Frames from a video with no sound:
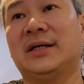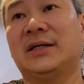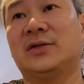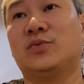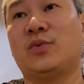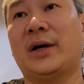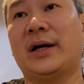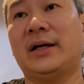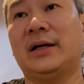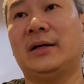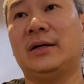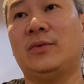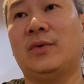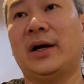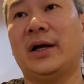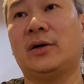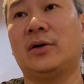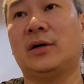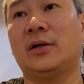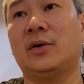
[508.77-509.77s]
That's why
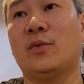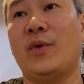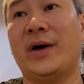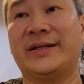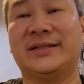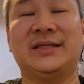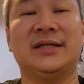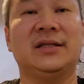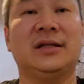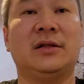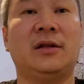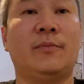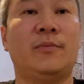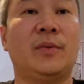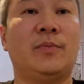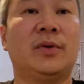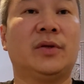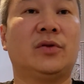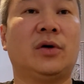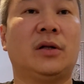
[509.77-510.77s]
what I call the vaccine. A lot of
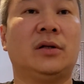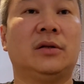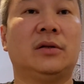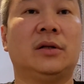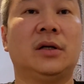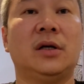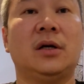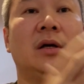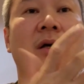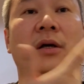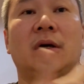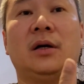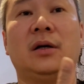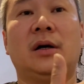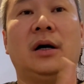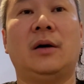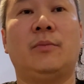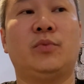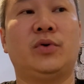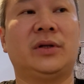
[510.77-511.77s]
people thought
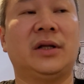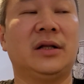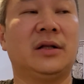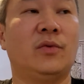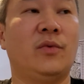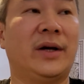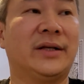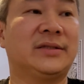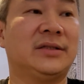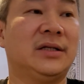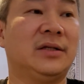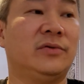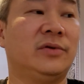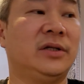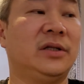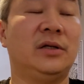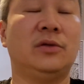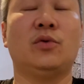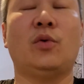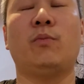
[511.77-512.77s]
putting the vaccine
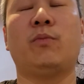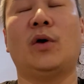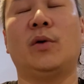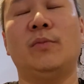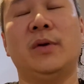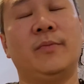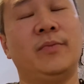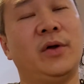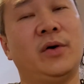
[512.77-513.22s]
already no problem.